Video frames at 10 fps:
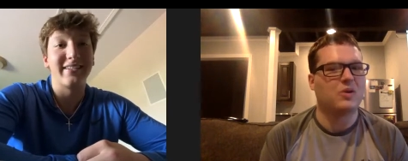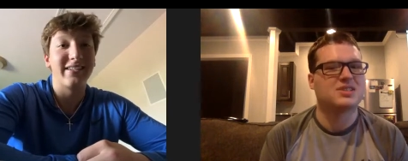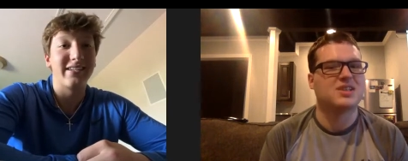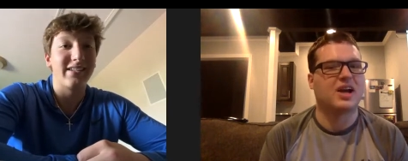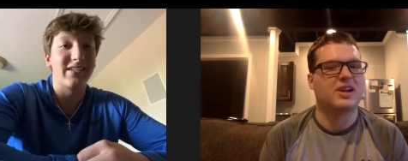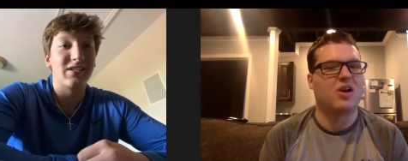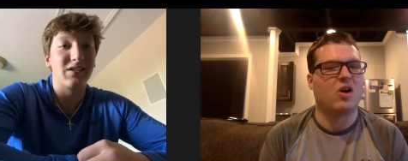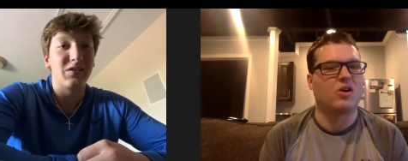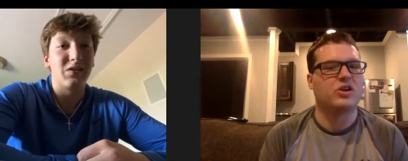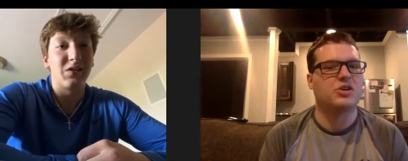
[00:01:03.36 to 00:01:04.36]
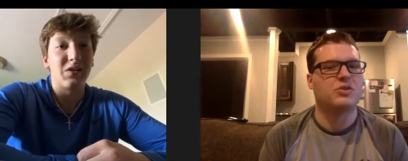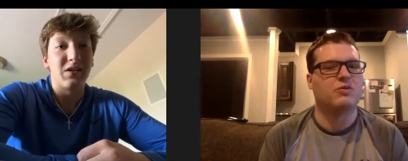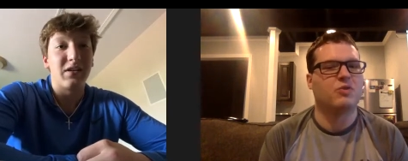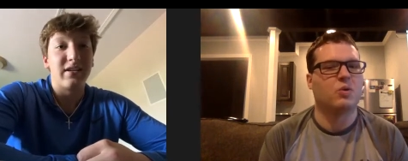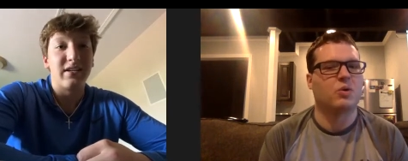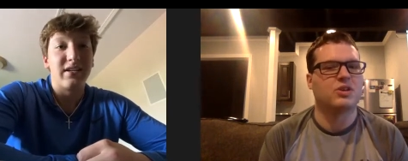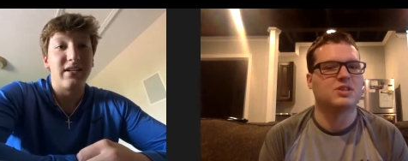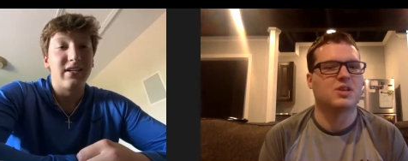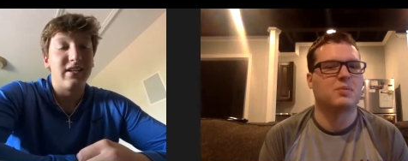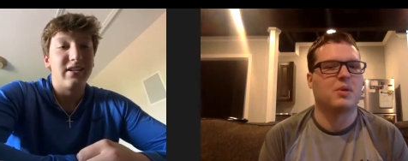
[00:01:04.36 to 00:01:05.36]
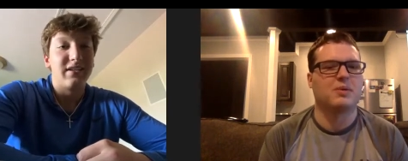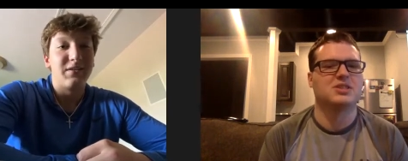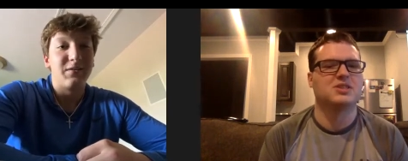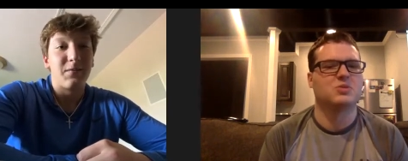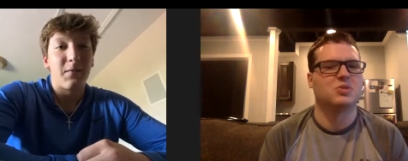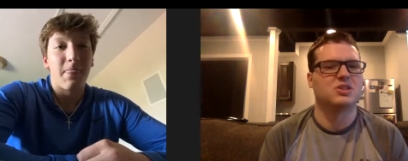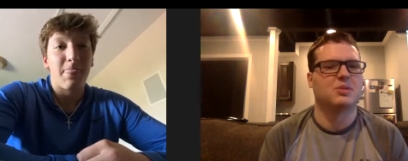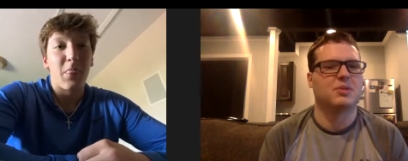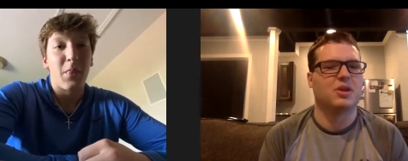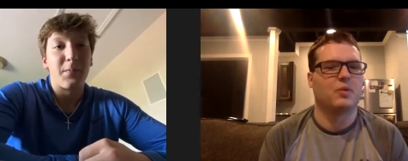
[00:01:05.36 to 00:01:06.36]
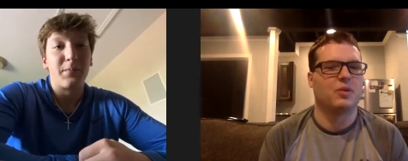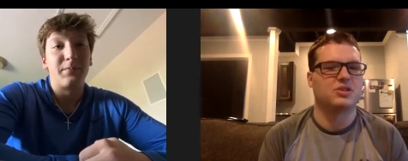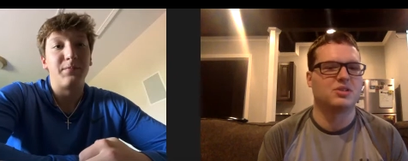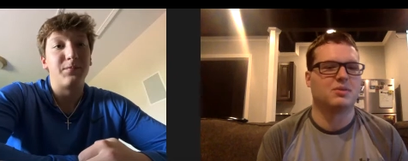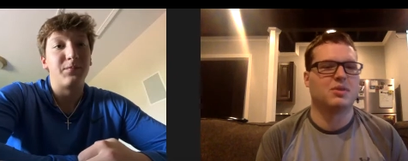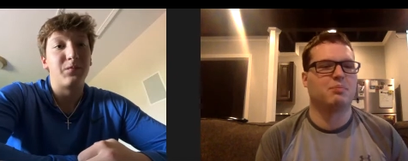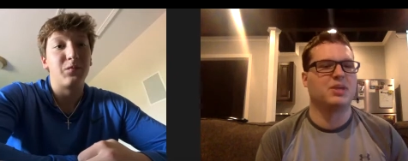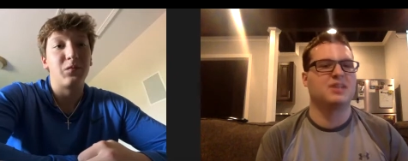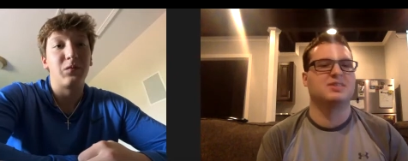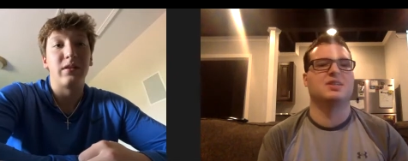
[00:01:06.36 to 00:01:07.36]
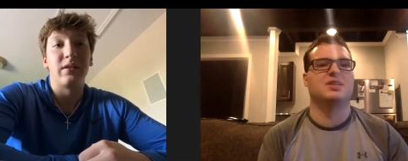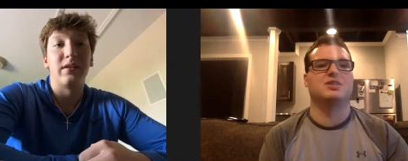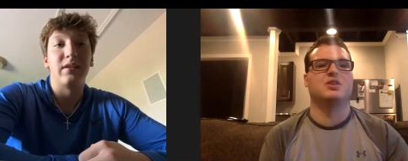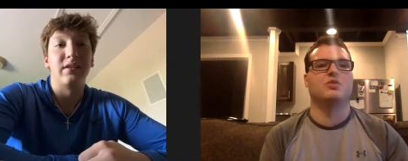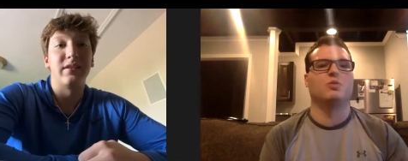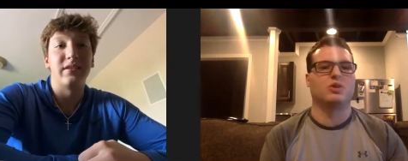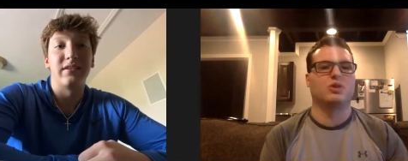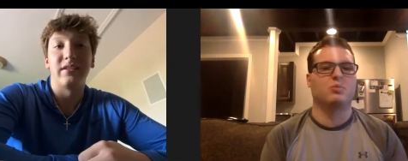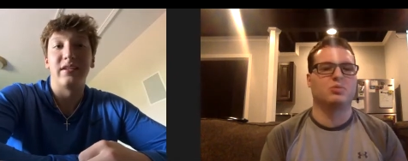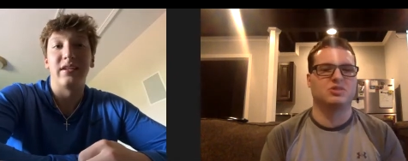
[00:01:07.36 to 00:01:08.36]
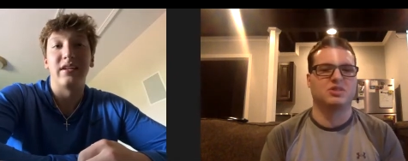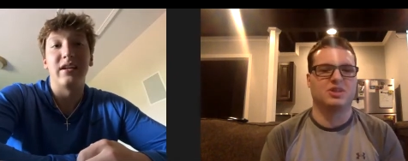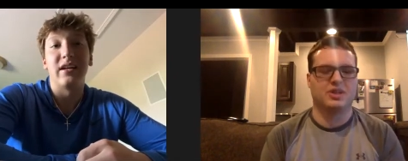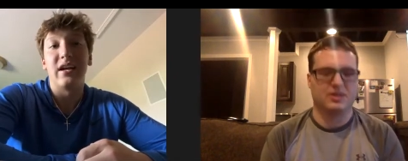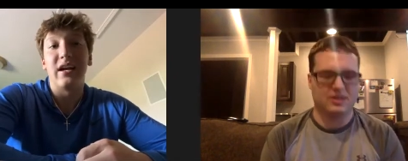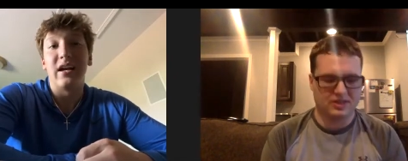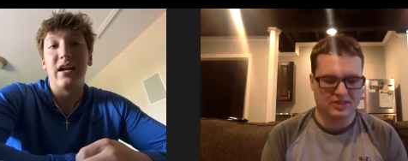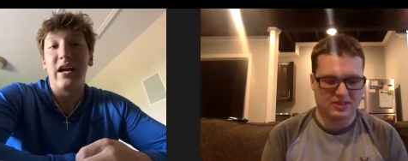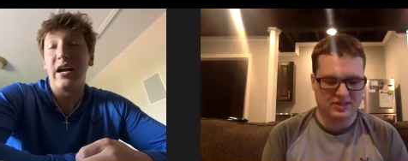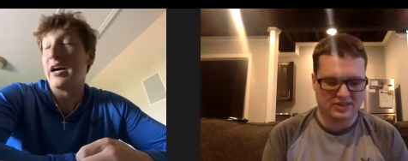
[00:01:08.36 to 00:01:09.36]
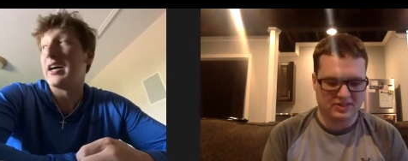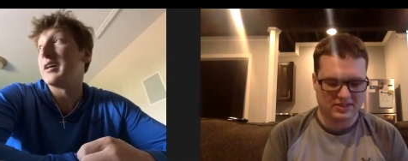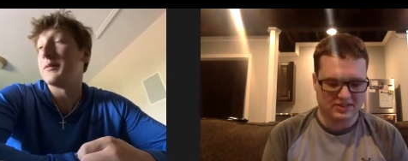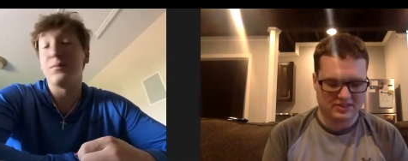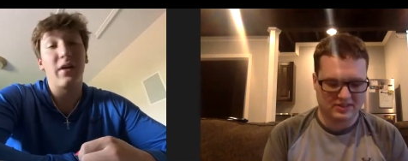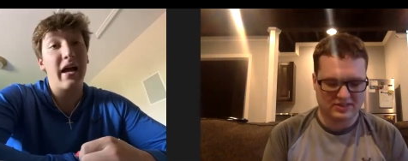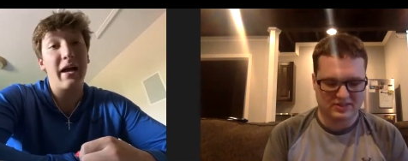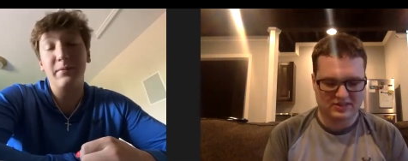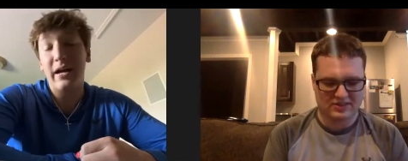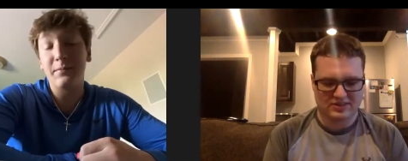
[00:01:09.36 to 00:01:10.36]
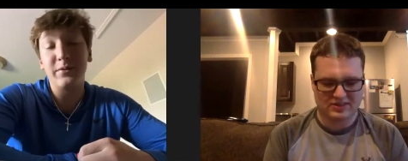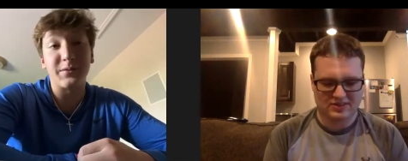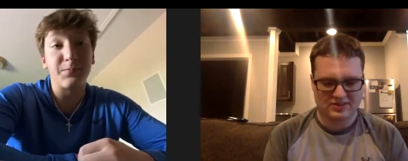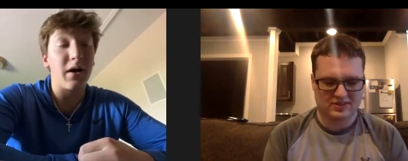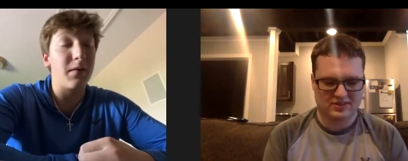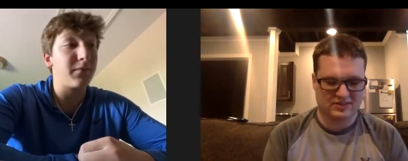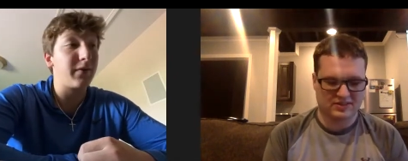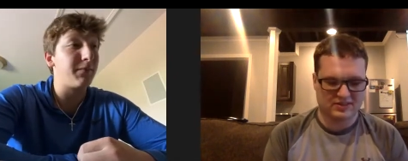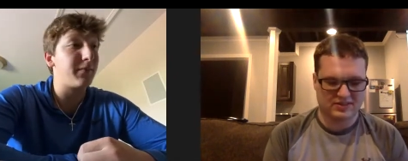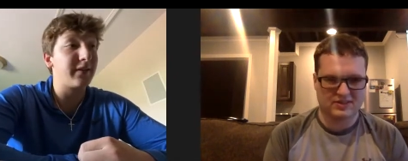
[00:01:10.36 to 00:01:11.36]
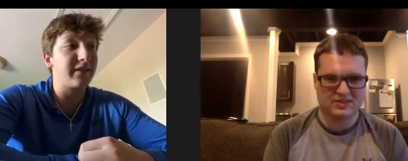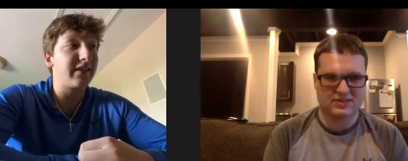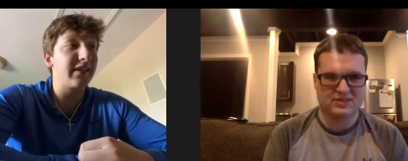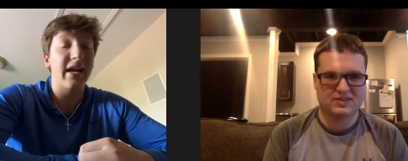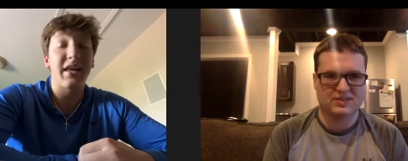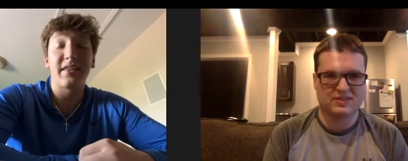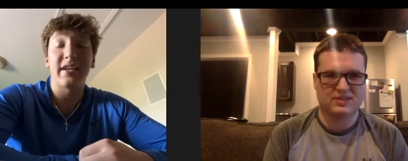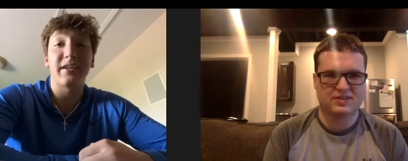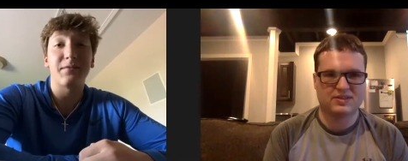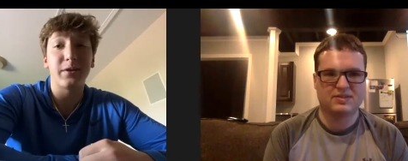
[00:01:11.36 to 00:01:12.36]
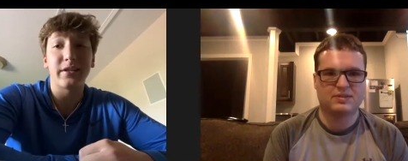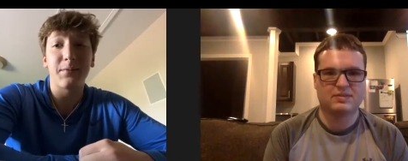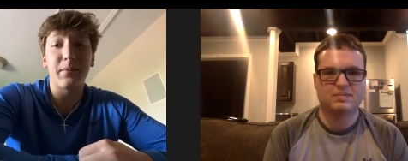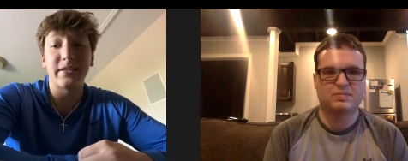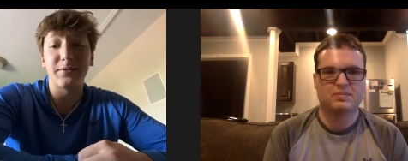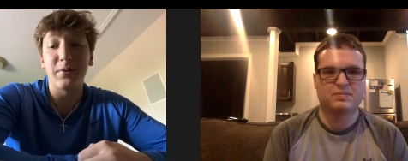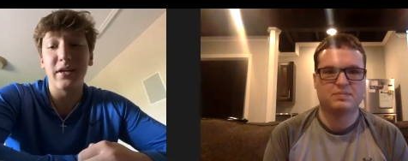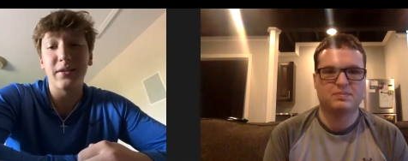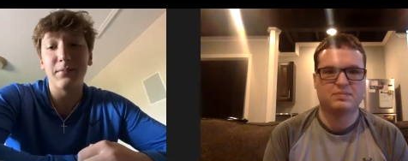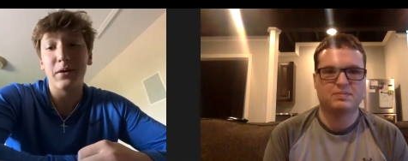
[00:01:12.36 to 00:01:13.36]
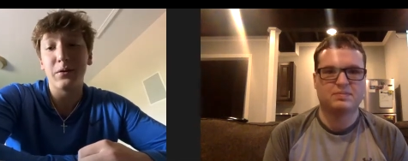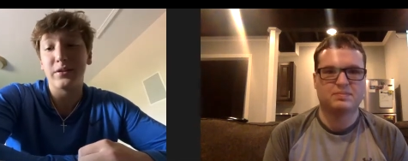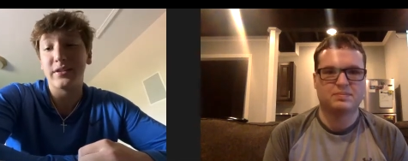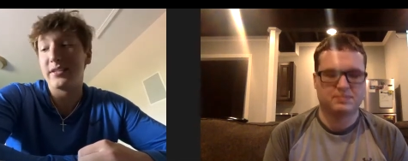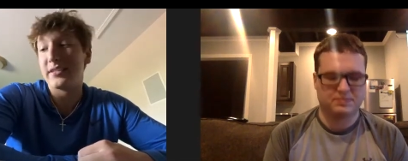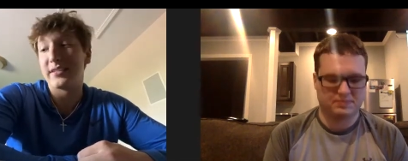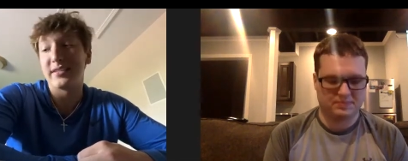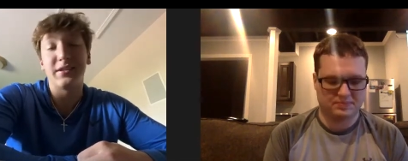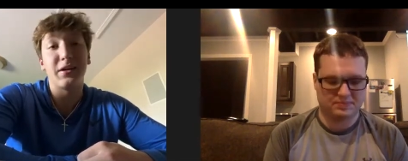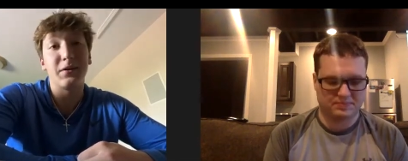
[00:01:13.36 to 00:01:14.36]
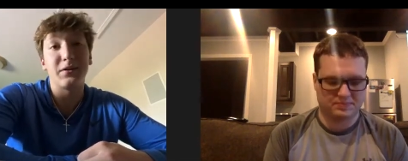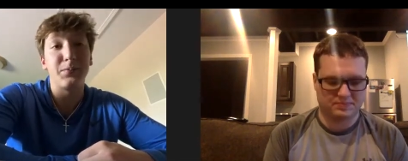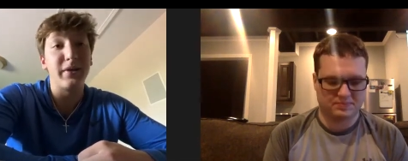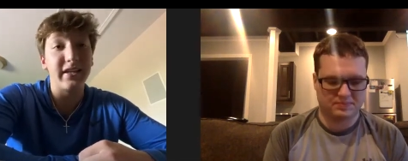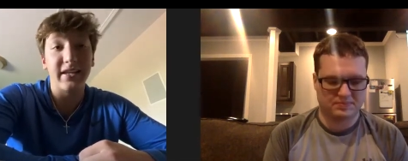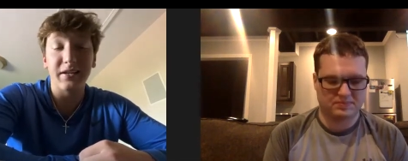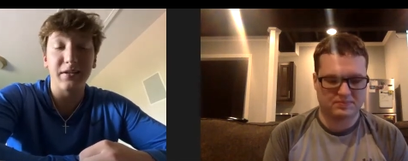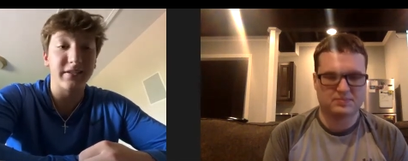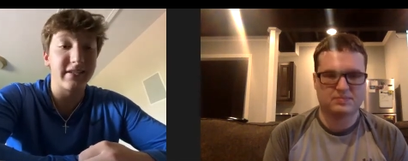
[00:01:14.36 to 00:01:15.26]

Speaker 1: excited are you for this upcoming season? What's some of the, what are some of the biggest things that you've worked on personally?
Speaker 2: Um, I'm I'm just pumped, and personally, I think I've worked on my speed the most. Just you know, speed kills,